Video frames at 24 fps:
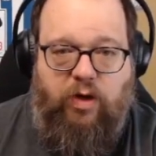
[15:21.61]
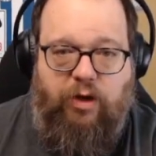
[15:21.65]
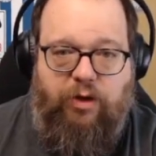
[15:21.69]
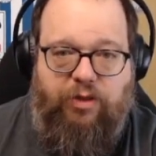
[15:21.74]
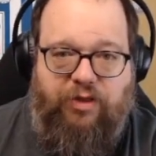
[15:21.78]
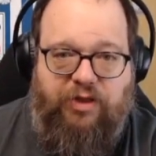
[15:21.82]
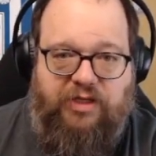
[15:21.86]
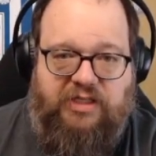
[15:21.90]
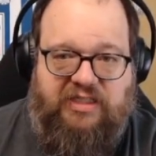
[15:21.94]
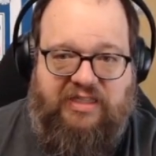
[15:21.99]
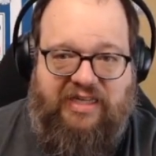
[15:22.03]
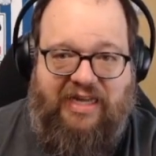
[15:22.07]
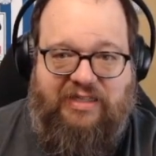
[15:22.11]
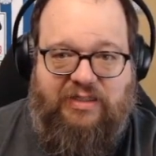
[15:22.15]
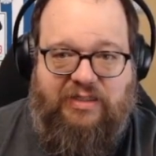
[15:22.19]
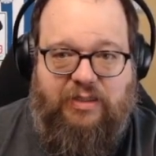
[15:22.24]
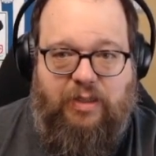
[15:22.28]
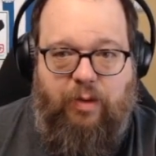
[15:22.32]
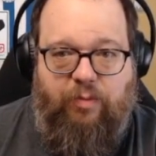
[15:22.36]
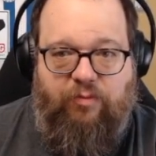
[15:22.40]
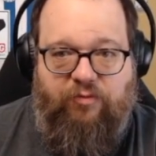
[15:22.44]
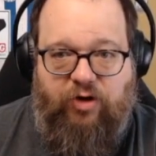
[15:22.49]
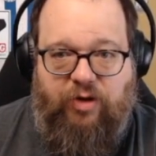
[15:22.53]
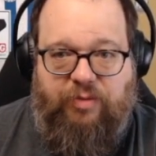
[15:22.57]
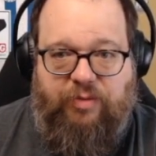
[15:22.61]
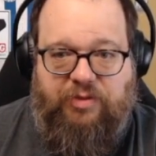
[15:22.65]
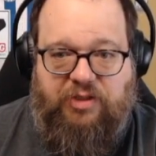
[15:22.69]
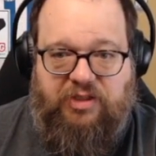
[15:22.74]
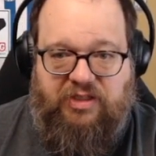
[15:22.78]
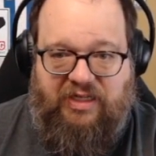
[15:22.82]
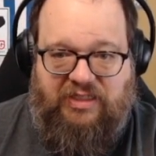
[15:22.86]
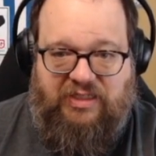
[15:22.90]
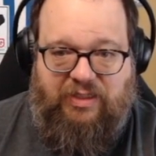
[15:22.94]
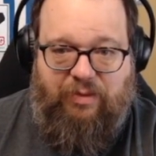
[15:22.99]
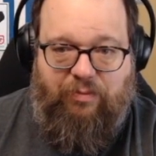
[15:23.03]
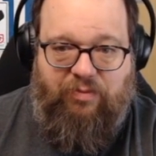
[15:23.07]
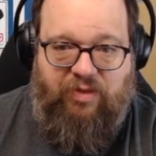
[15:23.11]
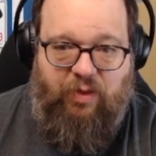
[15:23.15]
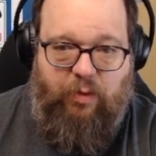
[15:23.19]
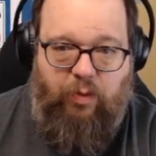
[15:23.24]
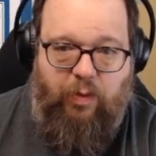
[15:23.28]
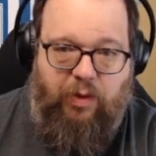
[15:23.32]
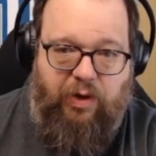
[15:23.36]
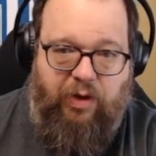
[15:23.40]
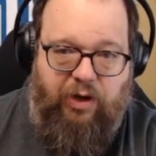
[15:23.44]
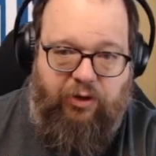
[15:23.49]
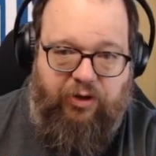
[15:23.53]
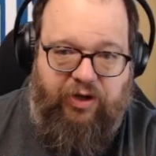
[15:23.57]
do the stats come from? So that's something we
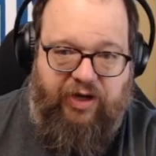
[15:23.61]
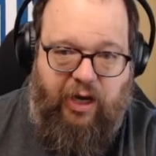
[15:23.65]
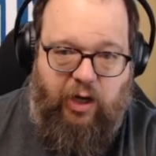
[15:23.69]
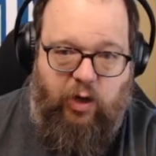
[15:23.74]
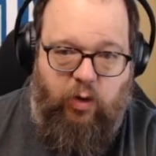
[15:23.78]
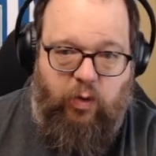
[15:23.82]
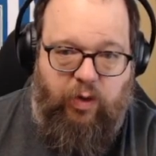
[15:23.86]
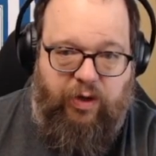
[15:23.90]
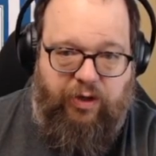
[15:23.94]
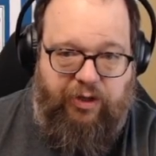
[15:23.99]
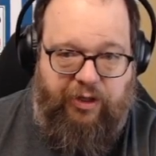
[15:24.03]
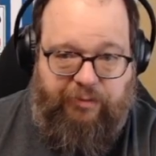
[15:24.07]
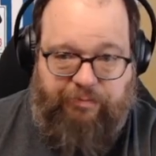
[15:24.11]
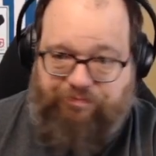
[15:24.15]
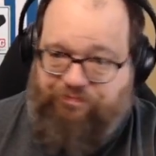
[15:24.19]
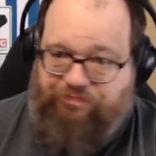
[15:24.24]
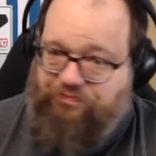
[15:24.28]
want to look at quickly.